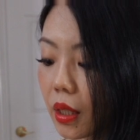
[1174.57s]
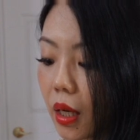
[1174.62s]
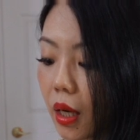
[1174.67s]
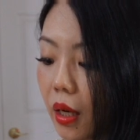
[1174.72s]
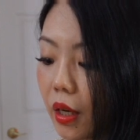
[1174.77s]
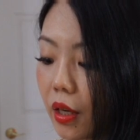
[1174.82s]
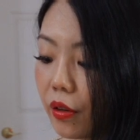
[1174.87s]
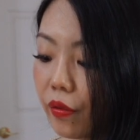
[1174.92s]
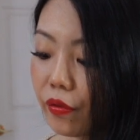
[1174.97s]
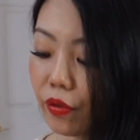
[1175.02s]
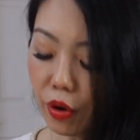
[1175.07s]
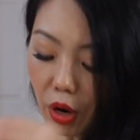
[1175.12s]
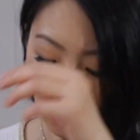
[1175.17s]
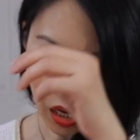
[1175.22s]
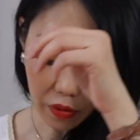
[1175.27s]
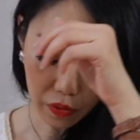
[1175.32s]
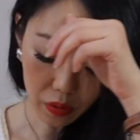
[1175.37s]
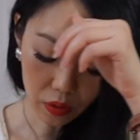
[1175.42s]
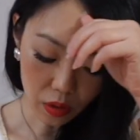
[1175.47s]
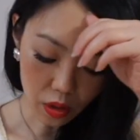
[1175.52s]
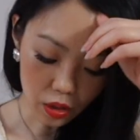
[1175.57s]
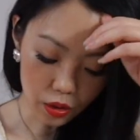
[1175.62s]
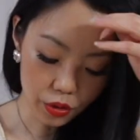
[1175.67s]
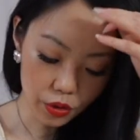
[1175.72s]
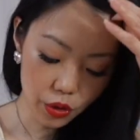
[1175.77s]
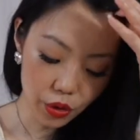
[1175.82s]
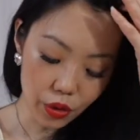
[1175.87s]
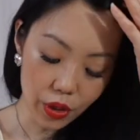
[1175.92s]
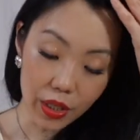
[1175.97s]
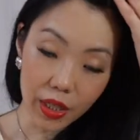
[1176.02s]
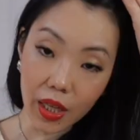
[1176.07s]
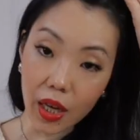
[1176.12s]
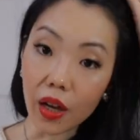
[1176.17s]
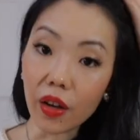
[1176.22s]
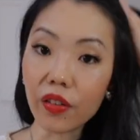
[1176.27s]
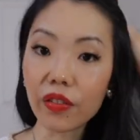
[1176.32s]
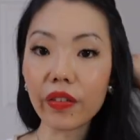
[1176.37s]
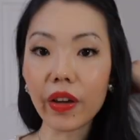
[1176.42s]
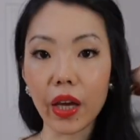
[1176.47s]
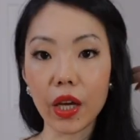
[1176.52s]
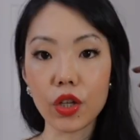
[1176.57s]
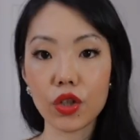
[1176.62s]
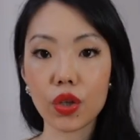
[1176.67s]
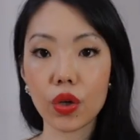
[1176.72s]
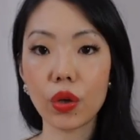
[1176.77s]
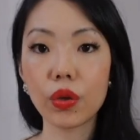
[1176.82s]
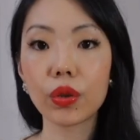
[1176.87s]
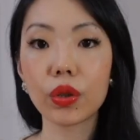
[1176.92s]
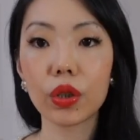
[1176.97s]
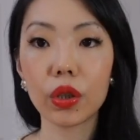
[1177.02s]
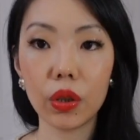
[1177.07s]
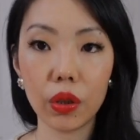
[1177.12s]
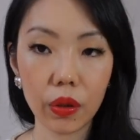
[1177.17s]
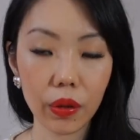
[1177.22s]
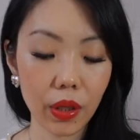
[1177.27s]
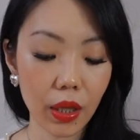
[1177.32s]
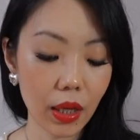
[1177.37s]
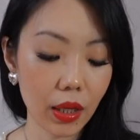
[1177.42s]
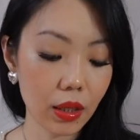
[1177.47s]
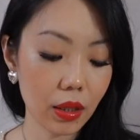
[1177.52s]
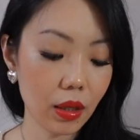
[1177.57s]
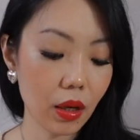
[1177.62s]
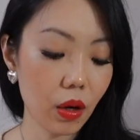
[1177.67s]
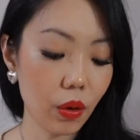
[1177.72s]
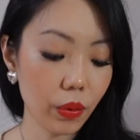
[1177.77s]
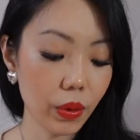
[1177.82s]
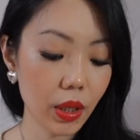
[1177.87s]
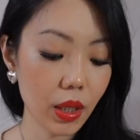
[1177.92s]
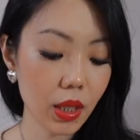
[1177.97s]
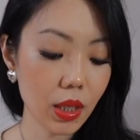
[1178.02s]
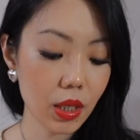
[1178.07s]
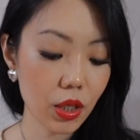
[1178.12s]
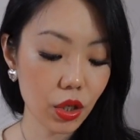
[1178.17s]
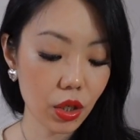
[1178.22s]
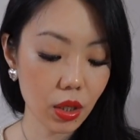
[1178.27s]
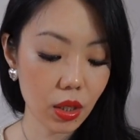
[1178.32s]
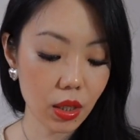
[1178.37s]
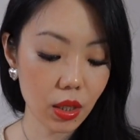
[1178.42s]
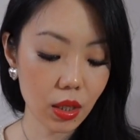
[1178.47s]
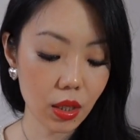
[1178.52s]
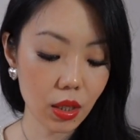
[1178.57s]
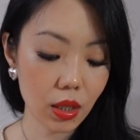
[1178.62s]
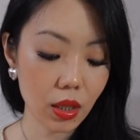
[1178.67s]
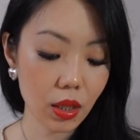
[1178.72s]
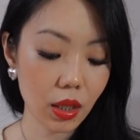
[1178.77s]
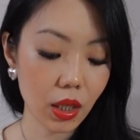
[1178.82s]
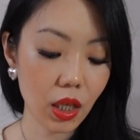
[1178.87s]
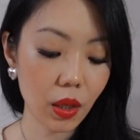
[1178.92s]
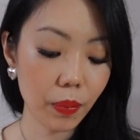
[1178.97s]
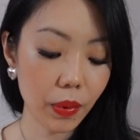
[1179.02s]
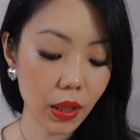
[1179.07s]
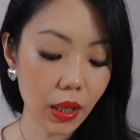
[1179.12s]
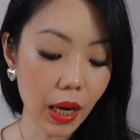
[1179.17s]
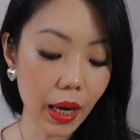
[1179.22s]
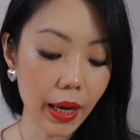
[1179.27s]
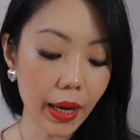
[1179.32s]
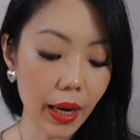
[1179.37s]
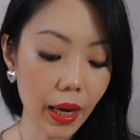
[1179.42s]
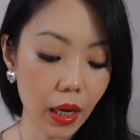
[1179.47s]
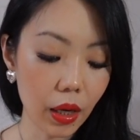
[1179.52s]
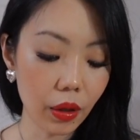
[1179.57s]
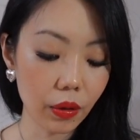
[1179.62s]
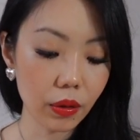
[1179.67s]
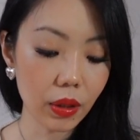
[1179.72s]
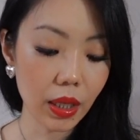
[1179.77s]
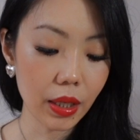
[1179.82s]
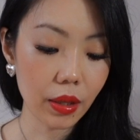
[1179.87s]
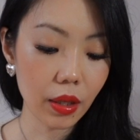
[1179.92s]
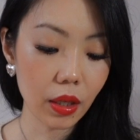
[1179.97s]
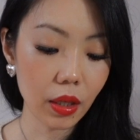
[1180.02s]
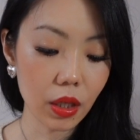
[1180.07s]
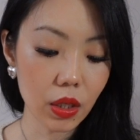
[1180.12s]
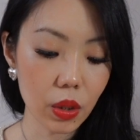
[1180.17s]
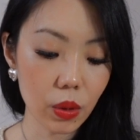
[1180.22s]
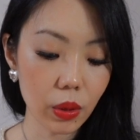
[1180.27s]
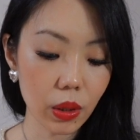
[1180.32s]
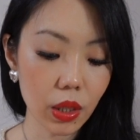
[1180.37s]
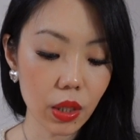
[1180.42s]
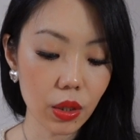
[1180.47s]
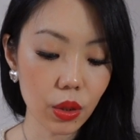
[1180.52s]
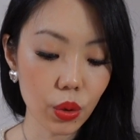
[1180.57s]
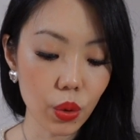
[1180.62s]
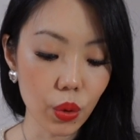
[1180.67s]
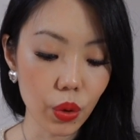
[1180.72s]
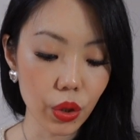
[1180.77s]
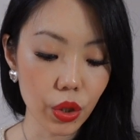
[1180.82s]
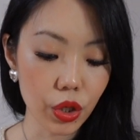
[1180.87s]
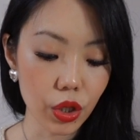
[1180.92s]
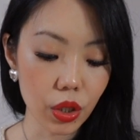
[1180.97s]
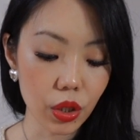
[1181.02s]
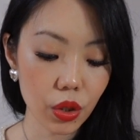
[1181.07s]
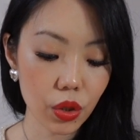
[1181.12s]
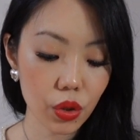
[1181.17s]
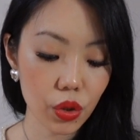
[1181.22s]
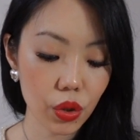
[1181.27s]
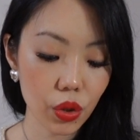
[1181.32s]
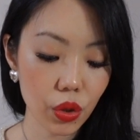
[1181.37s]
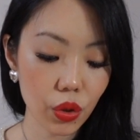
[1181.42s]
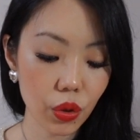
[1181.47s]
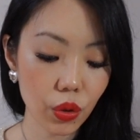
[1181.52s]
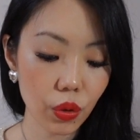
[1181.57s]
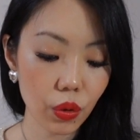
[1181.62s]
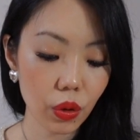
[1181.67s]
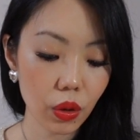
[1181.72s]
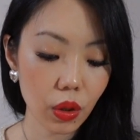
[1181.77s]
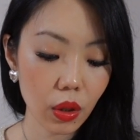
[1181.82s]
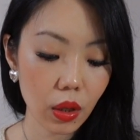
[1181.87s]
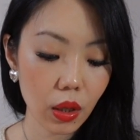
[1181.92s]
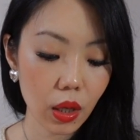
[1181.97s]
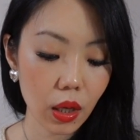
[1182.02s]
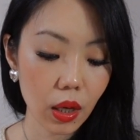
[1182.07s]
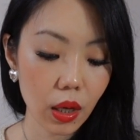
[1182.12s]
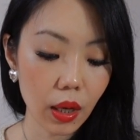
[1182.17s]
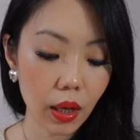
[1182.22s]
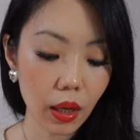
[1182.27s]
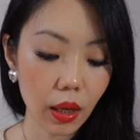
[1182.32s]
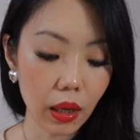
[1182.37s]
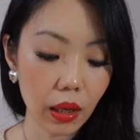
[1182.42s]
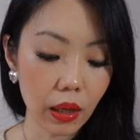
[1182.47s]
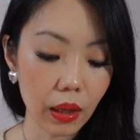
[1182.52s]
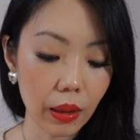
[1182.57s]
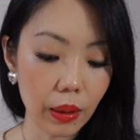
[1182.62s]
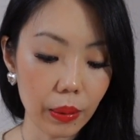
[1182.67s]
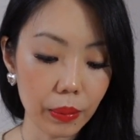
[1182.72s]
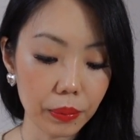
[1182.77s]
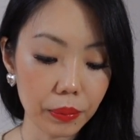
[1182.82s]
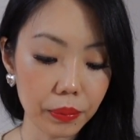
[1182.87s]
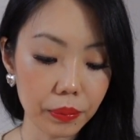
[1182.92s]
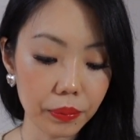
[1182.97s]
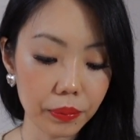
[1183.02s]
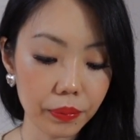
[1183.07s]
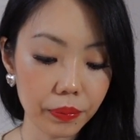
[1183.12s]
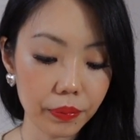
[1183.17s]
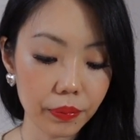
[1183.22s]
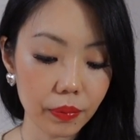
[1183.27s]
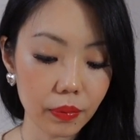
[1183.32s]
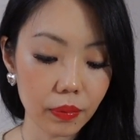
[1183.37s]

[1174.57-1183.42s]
uh, if you haven't gotten yourself a choker, then always just keep an eye out. I think this one is gorgeous too. Um,